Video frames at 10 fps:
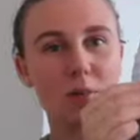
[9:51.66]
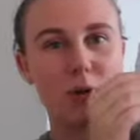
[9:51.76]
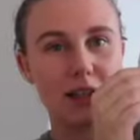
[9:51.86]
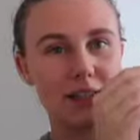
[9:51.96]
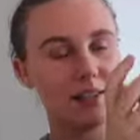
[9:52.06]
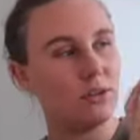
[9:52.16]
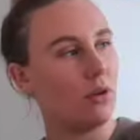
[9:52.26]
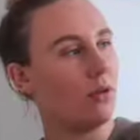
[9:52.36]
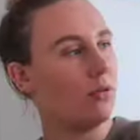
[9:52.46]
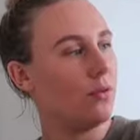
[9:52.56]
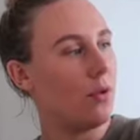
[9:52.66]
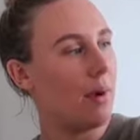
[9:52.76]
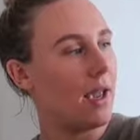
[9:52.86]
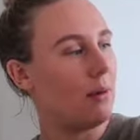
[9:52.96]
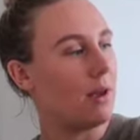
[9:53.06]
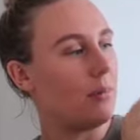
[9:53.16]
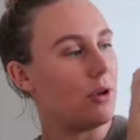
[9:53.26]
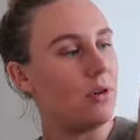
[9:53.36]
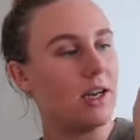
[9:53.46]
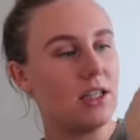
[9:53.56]
like braces on for the baby, but
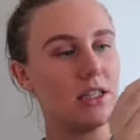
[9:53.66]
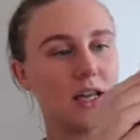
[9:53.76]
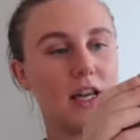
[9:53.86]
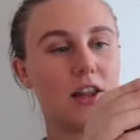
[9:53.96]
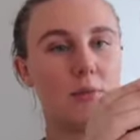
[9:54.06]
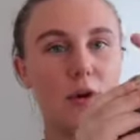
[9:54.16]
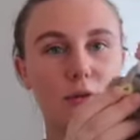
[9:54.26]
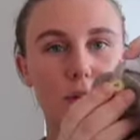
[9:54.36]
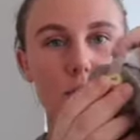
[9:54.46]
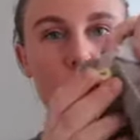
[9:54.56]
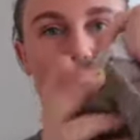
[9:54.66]
you can actually take them off through the